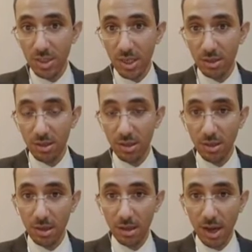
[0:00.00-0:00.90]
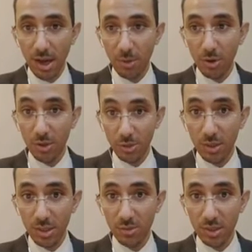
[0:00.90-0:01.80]
could see an IPO in
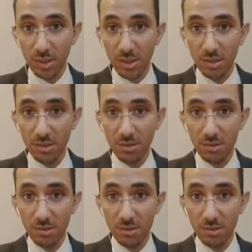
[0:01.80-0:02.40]
2020.